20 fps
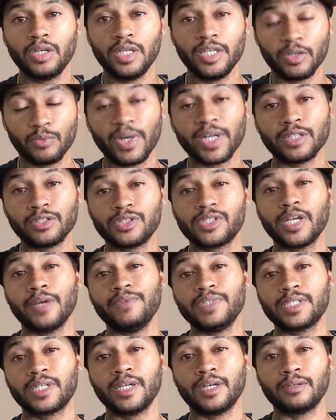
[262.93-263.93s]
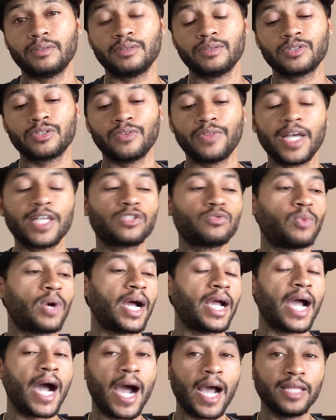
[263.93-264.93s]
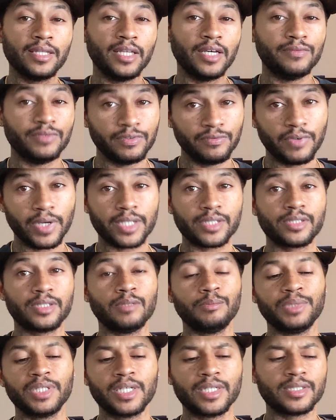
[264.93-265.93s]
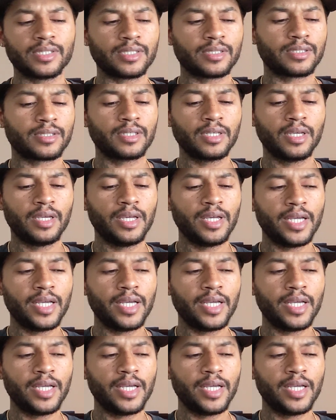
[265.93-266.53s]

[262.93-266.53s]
in a regular savings account. So that's why I love investing, because it's